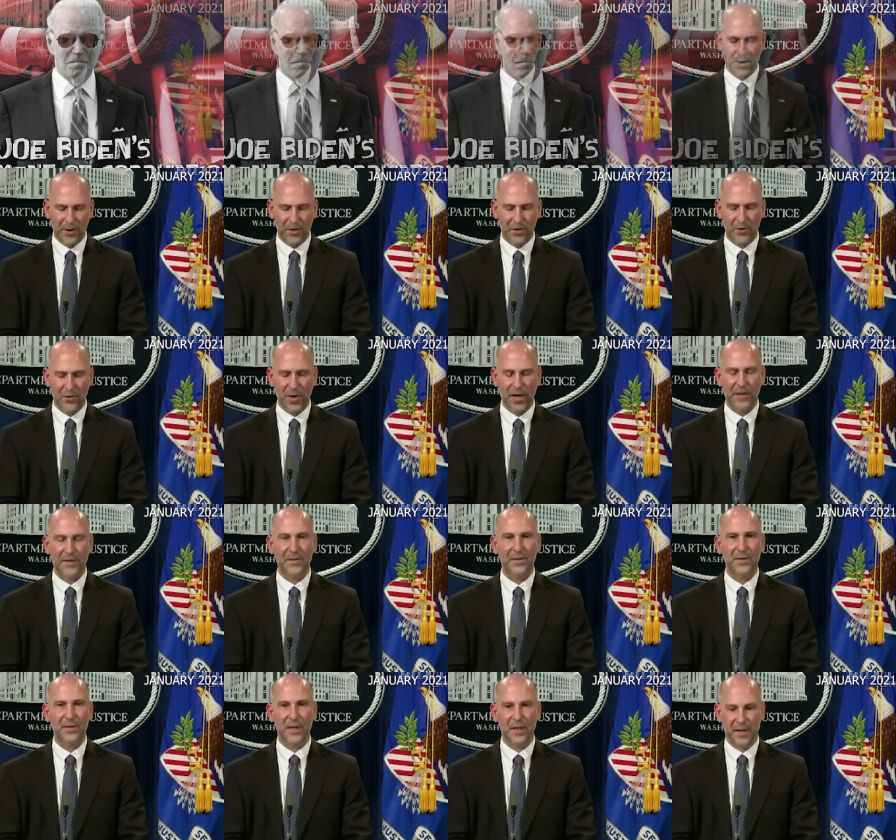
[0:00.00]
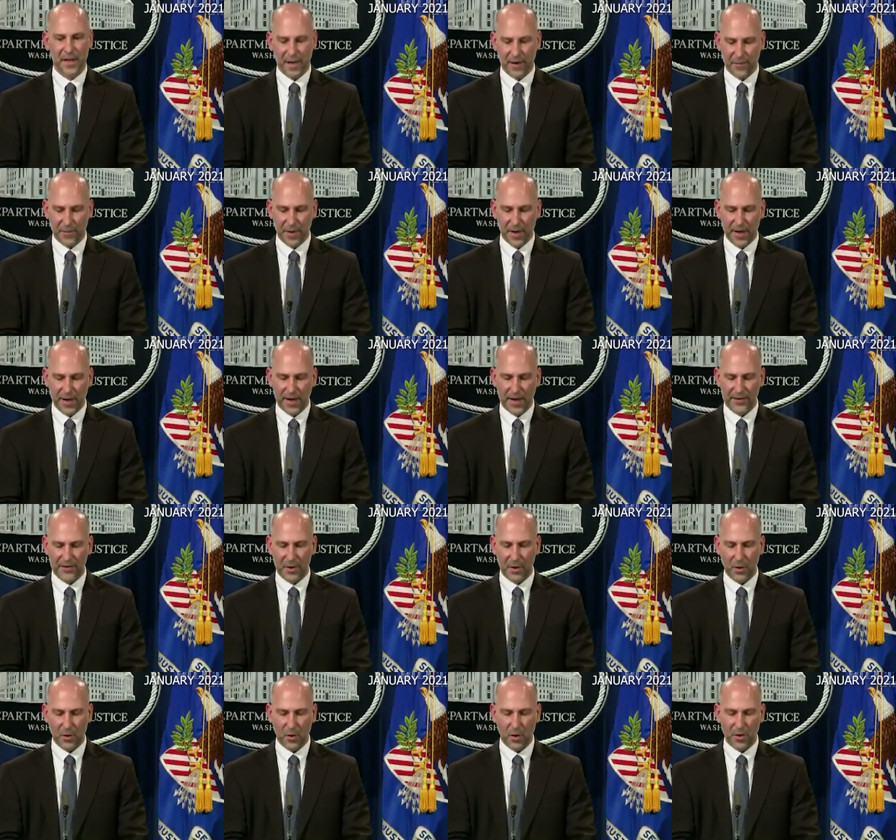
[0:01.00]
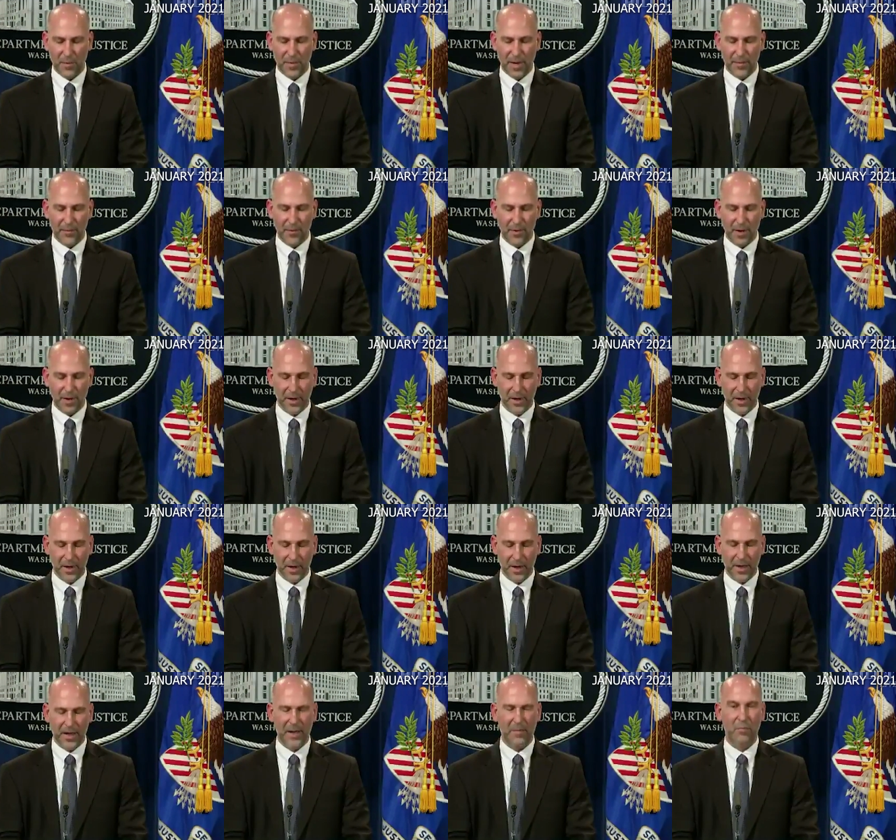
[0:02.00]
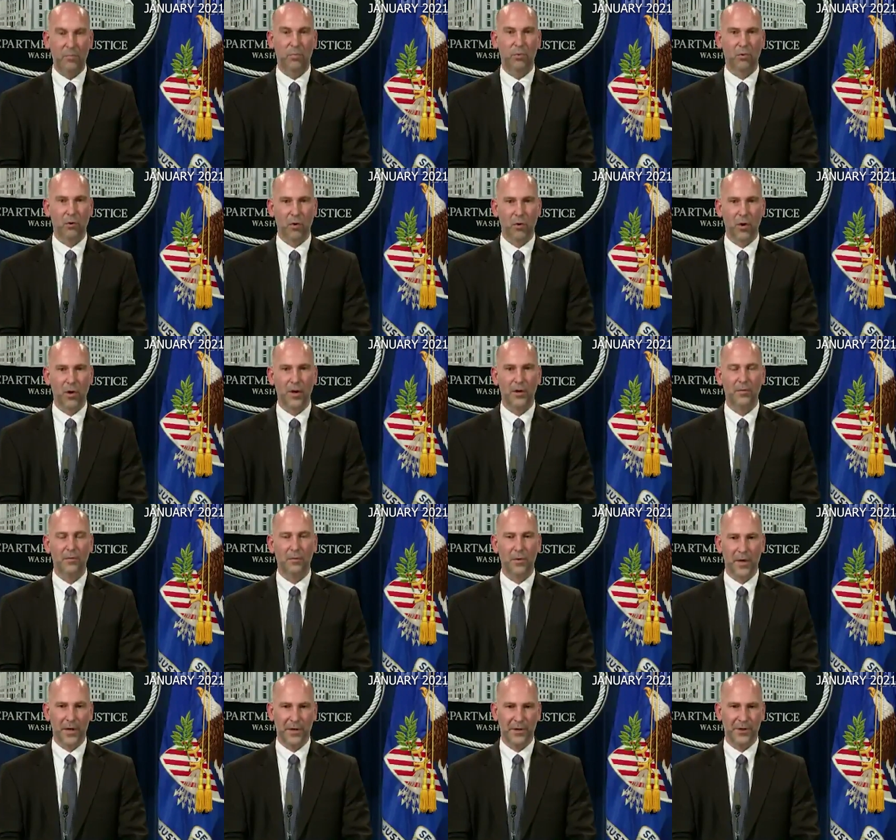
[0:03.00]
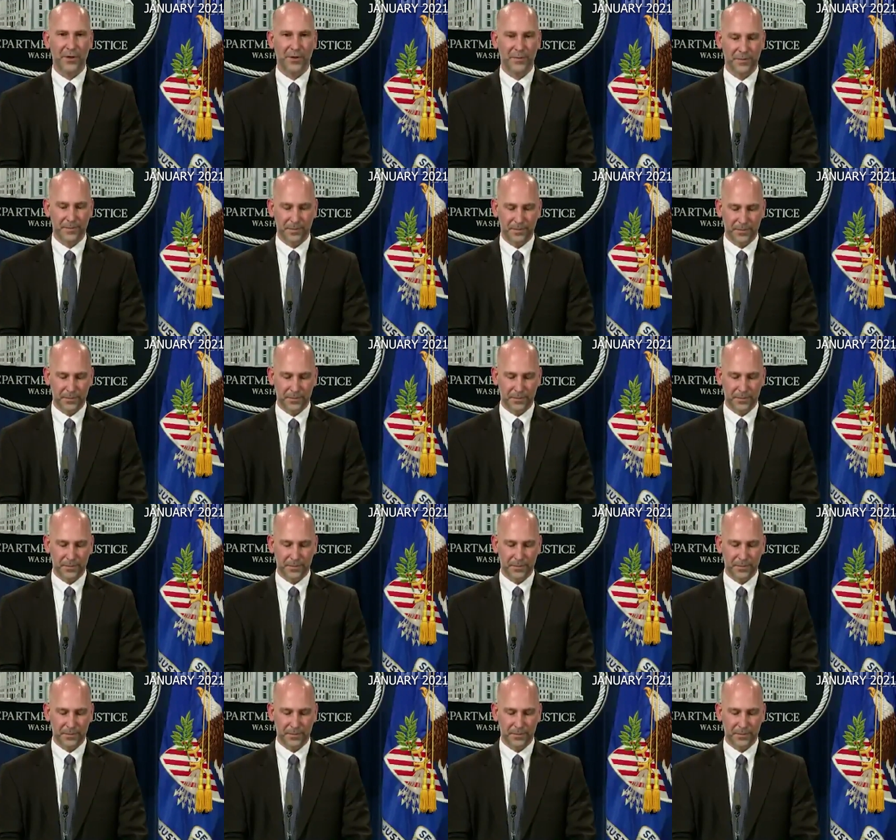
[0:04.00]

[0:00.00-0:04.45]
I want to stress that the FBI has a long memory and a broad reach.